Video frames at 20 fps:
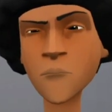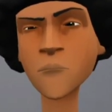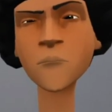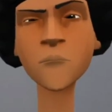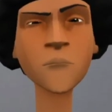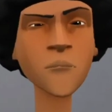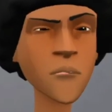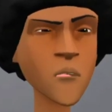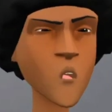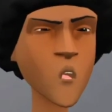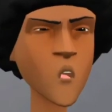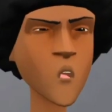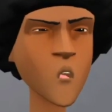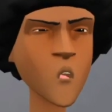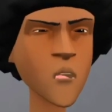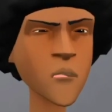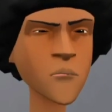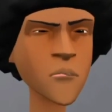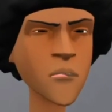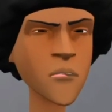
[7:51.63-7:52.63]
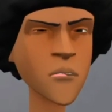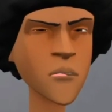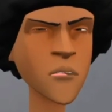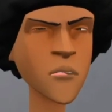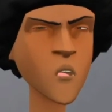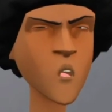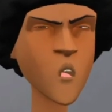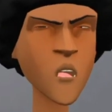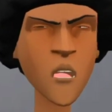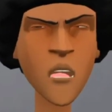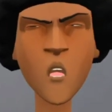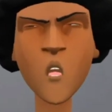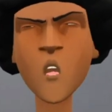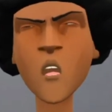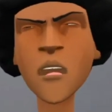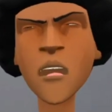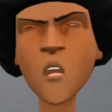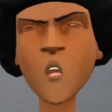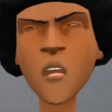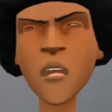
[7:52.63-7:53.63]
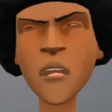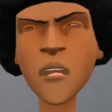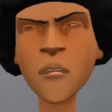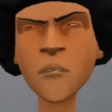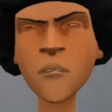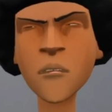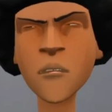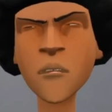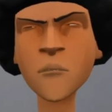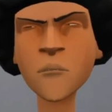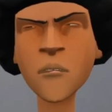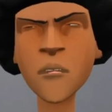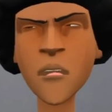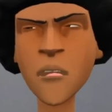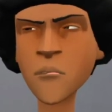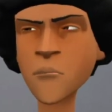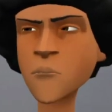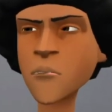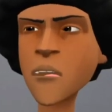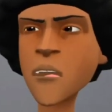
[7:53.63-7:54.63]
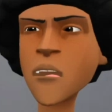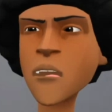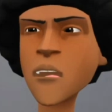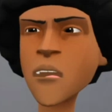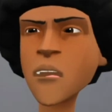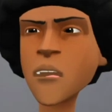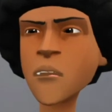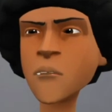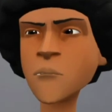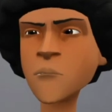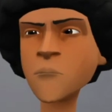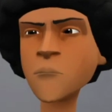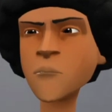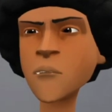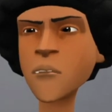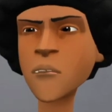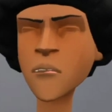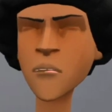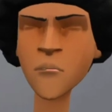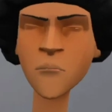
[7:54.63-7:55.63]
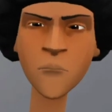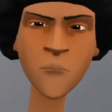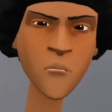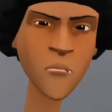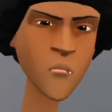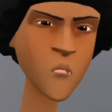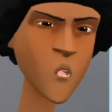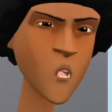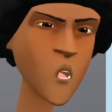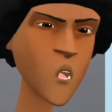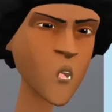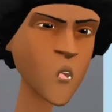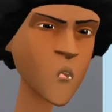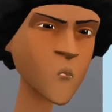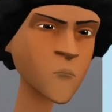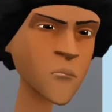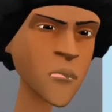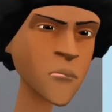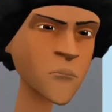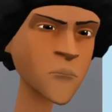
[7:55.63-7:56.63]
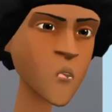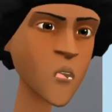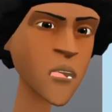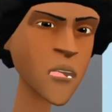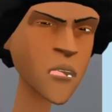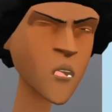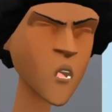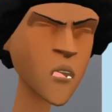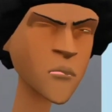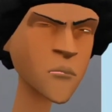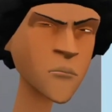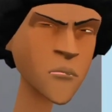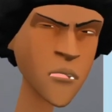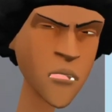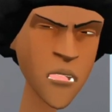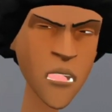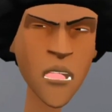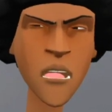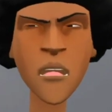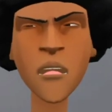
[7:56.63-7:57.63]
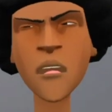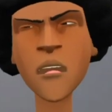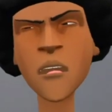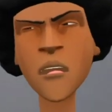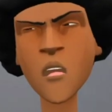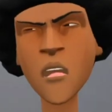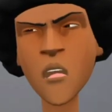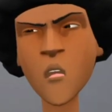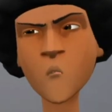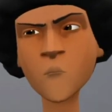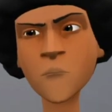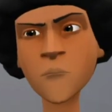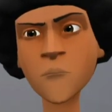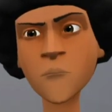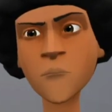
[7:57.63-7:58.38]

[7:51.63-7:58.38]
And what communion hath light with darkness? And what concord hath Christ with Belial?